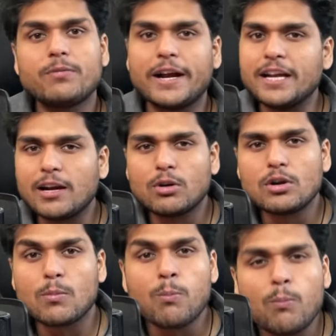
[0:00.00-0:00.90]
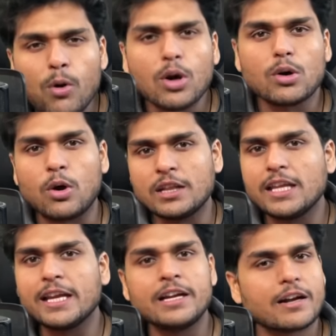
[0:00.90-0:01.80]
find it out more on the
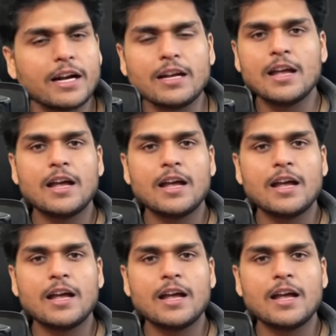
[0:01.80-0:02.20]
internet.